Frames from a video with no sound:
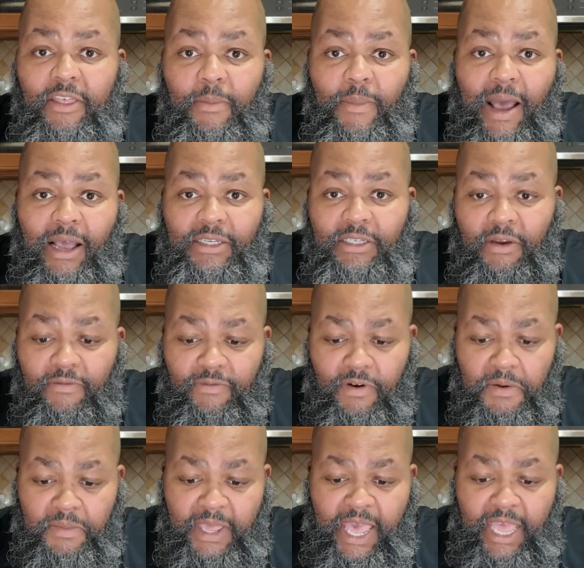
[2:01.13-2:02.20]
of the box
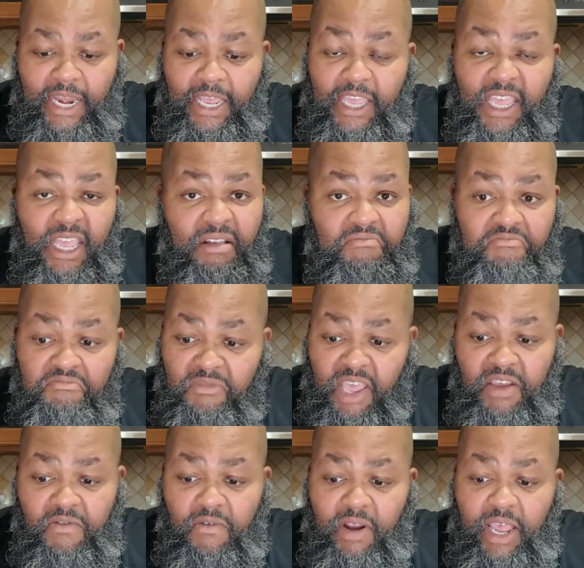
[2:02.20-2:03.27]
from Canik. It